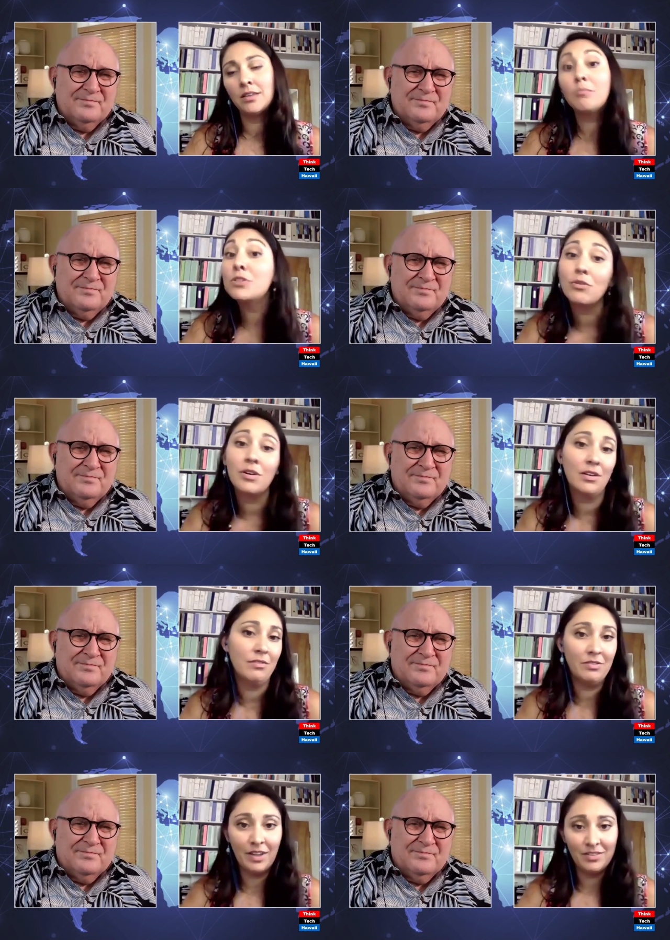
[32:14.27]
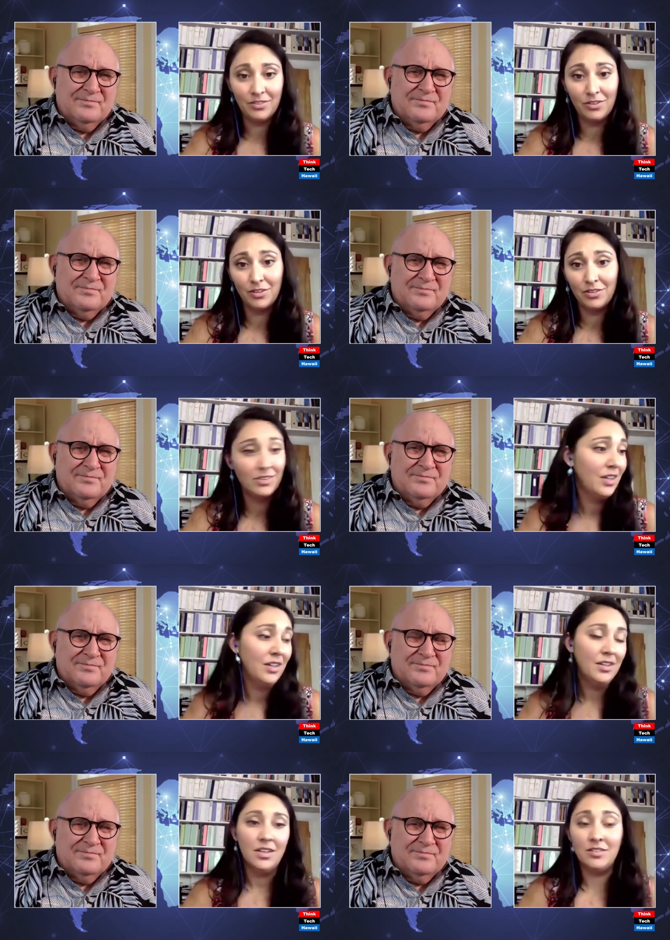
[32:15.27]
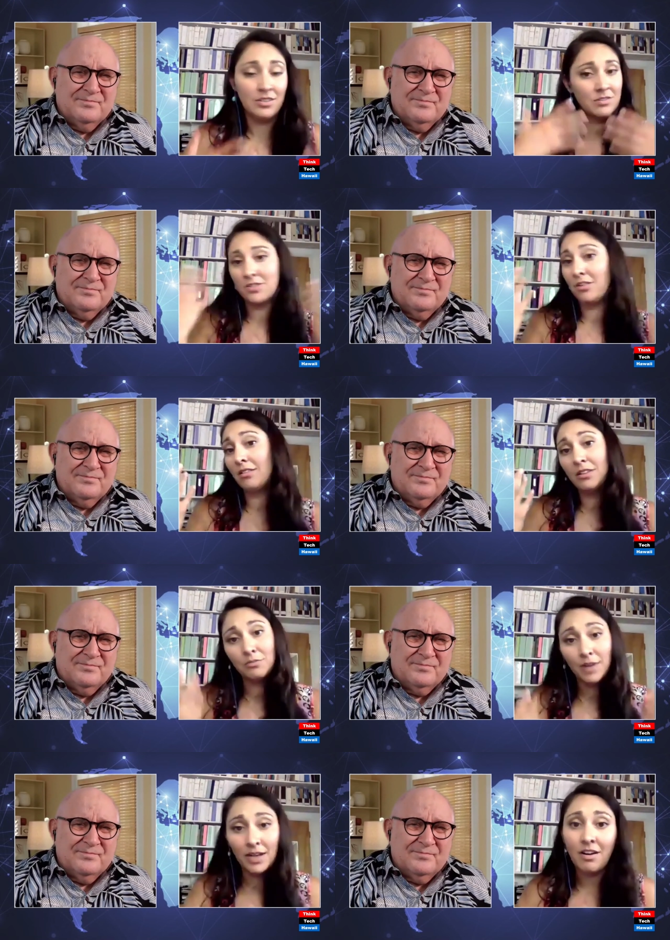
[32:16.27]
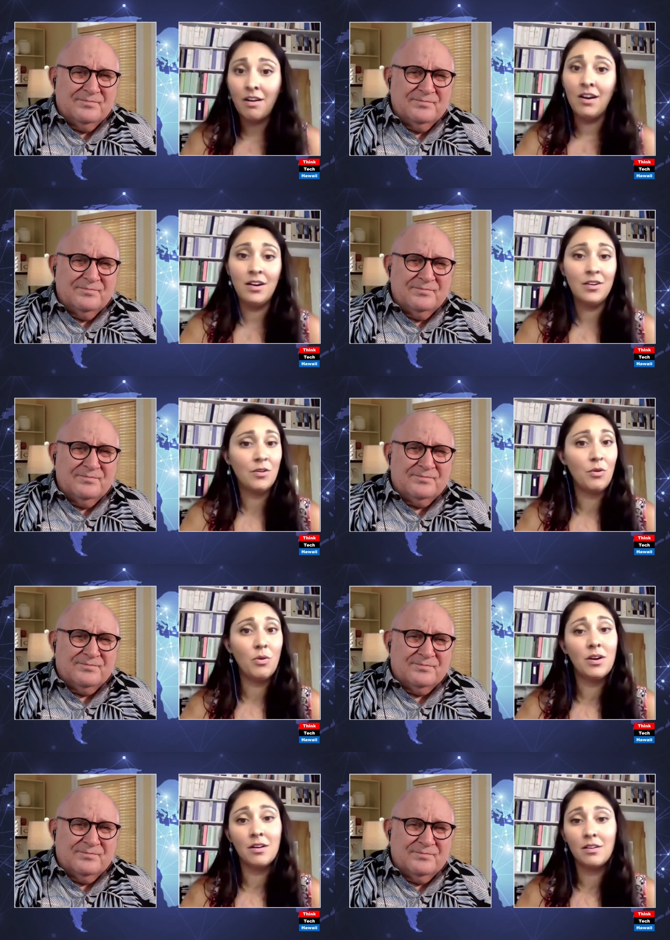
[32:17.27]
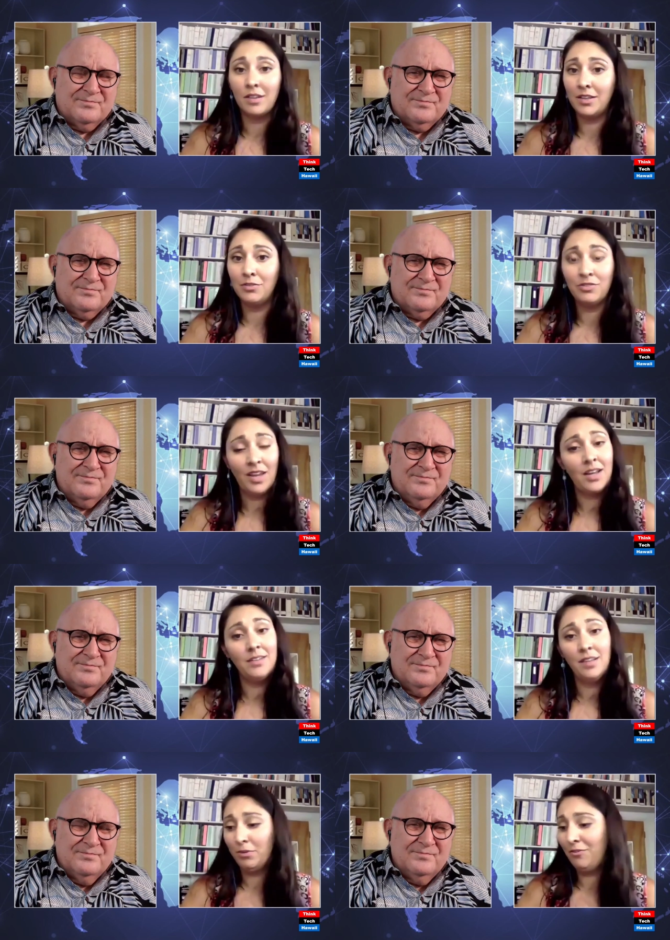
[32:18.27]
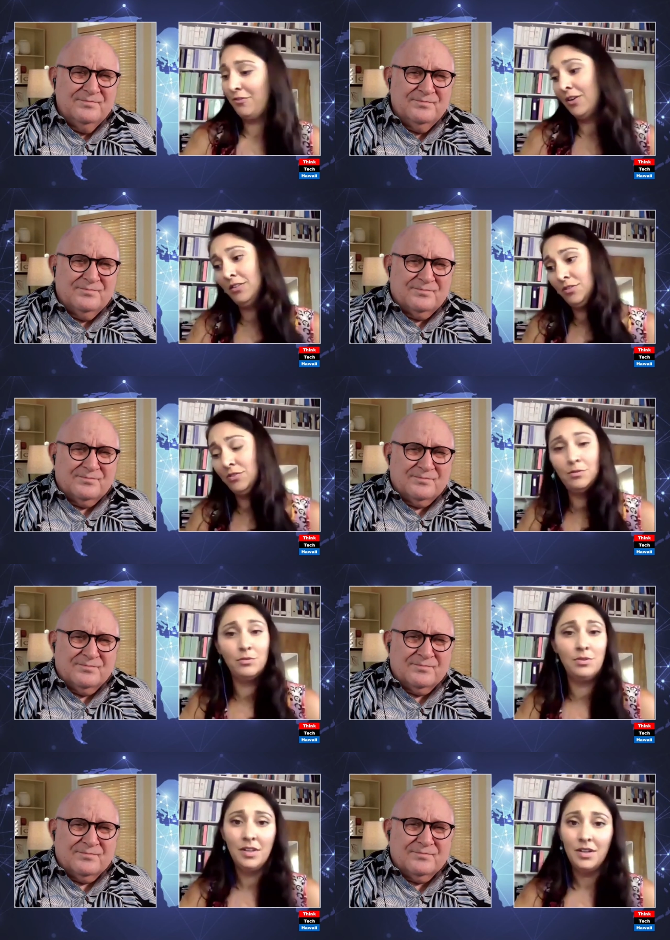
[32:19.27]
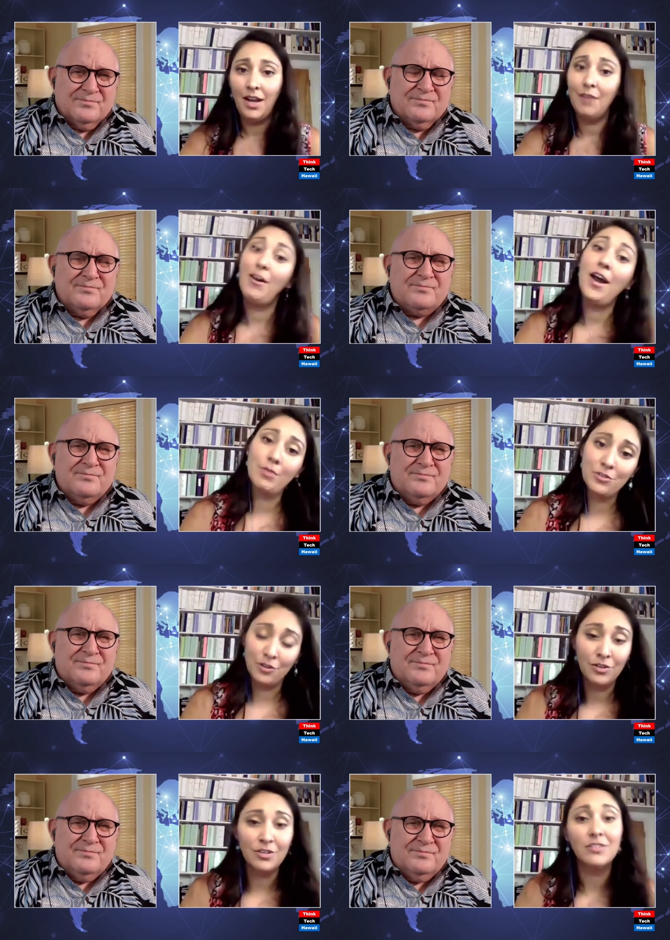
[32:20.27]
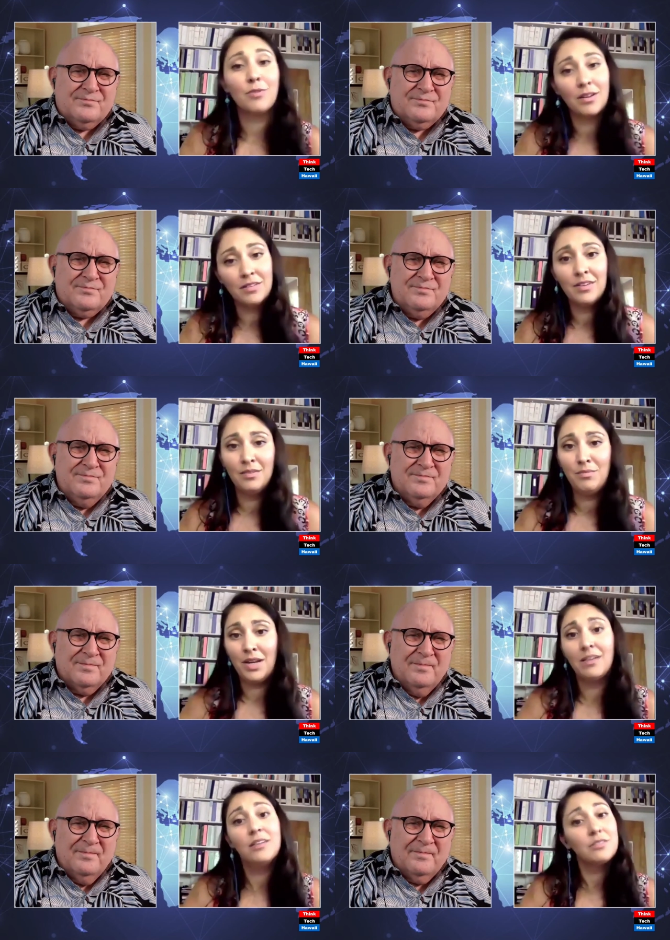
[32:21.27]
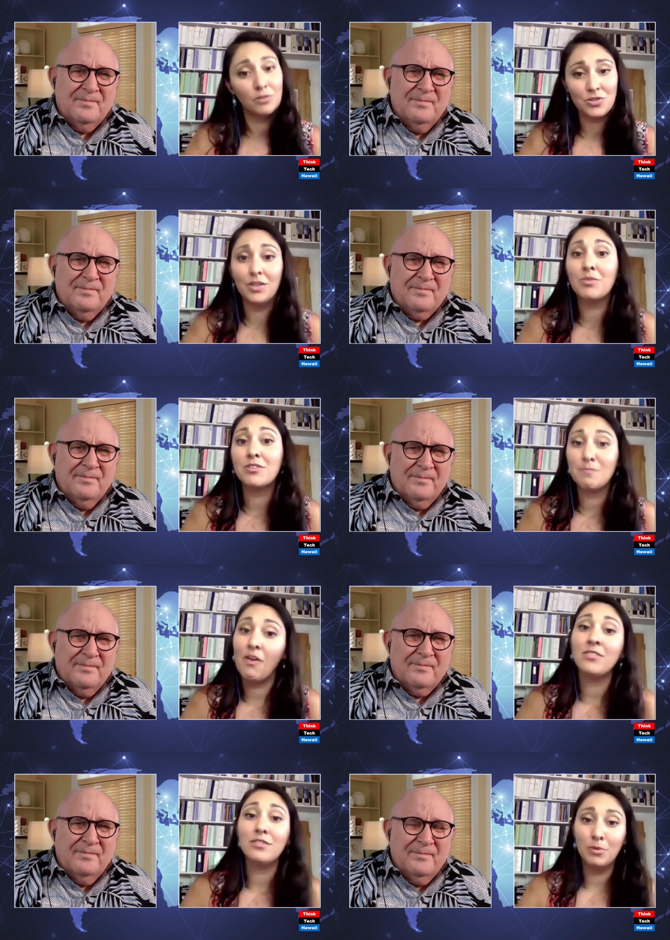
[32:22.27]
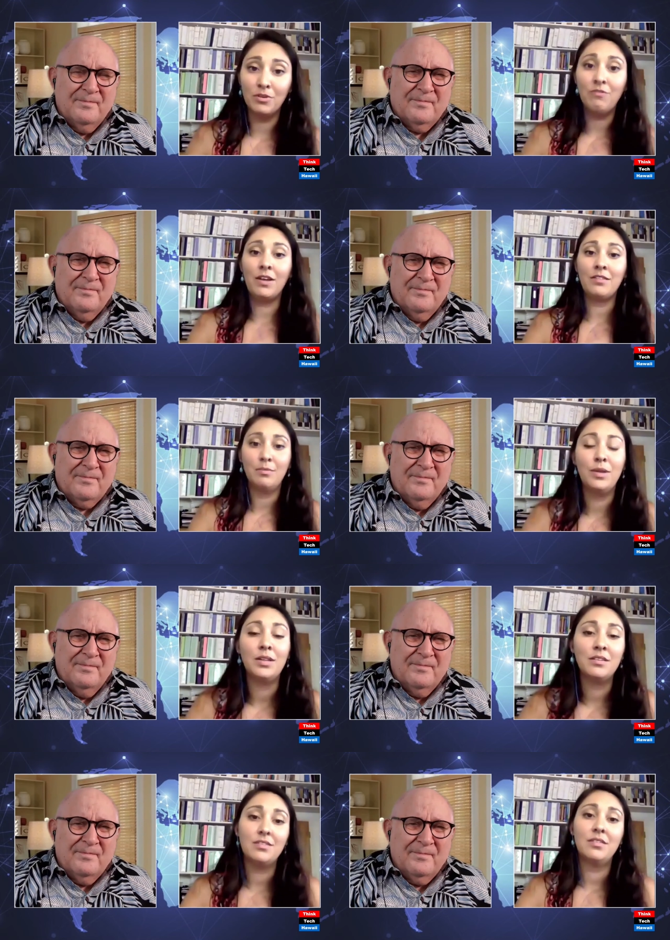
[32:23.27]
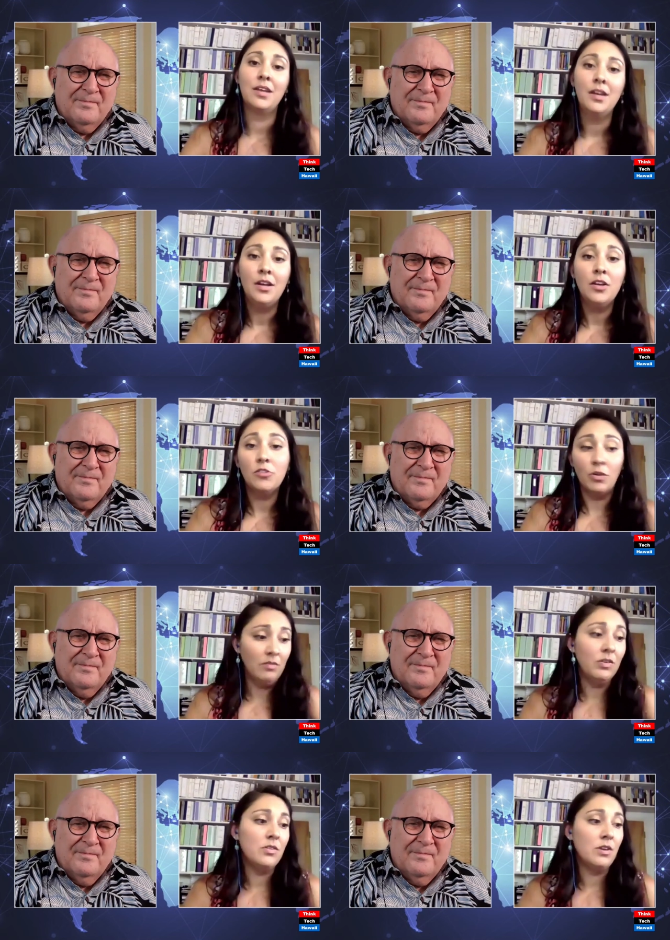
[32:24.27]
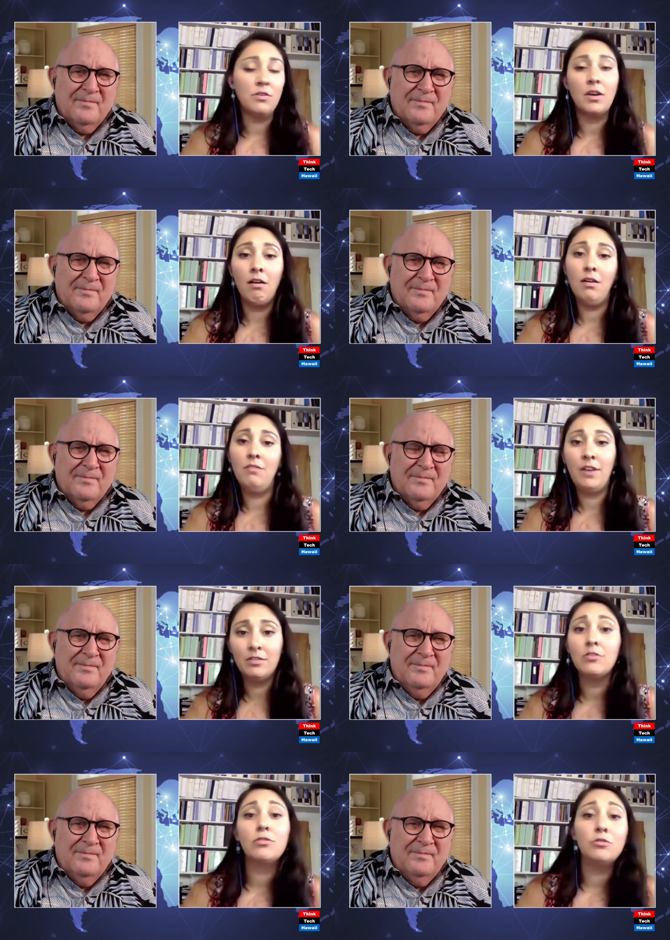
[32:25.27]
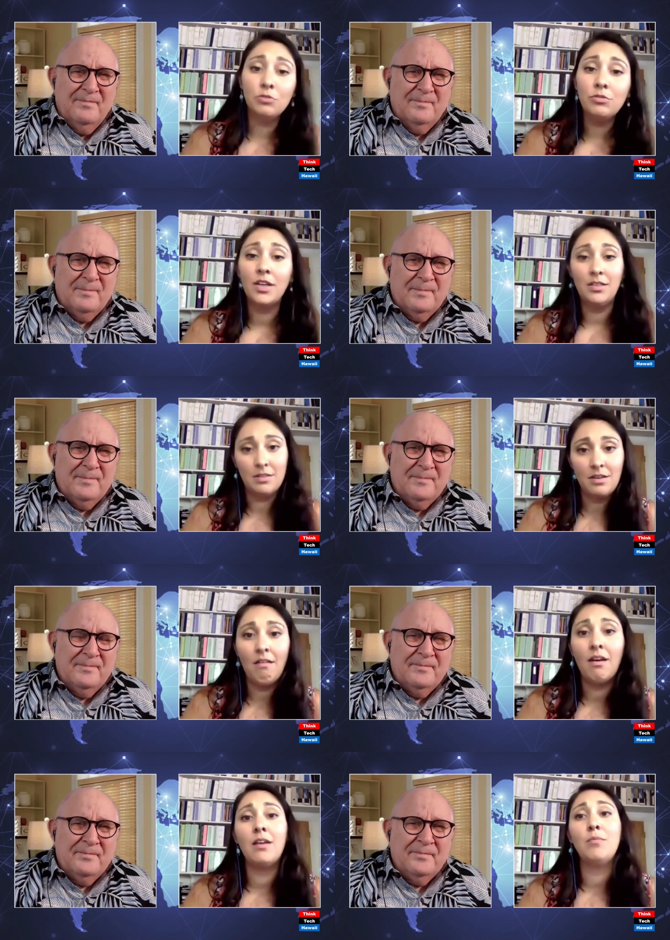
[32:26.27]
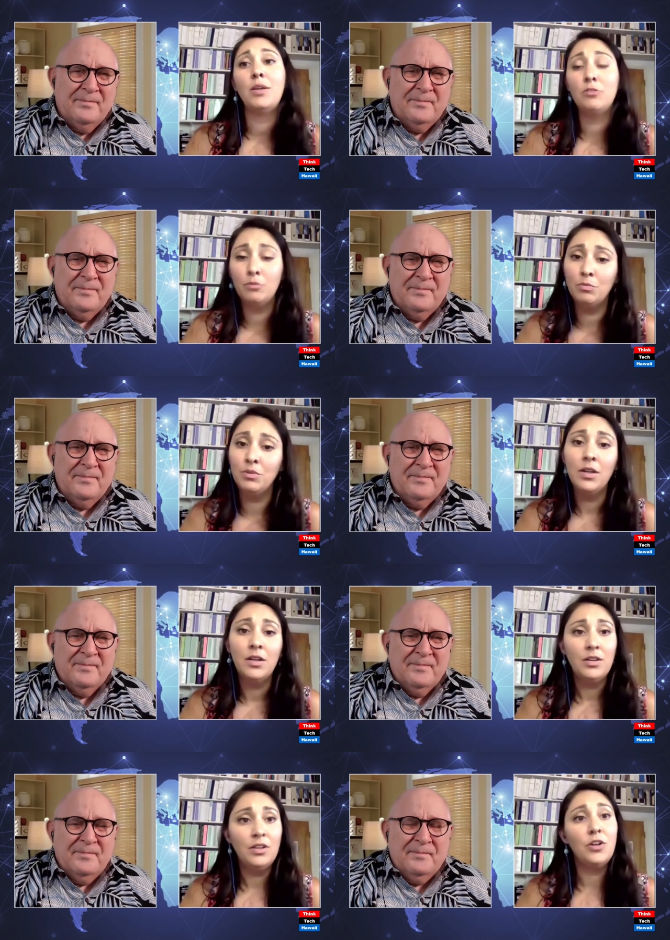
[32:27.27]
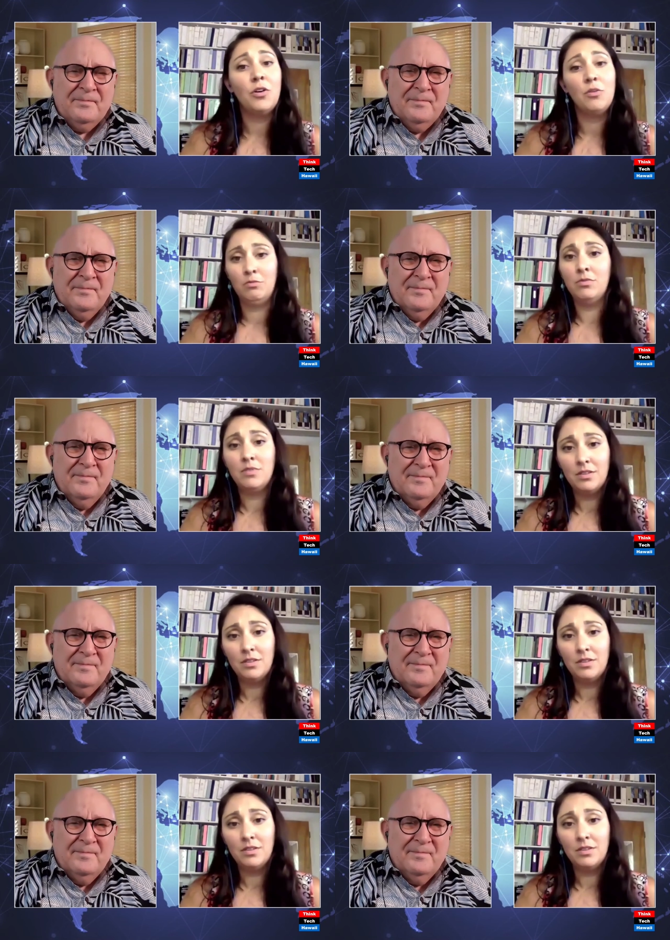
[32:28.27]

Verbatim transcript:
Speaker 1: that the majority of investors, it's either just not on their radar or, like you said, they prefer to have high returns rather than make socially responsible investments. So even though there are investors who do take the time and do, you know,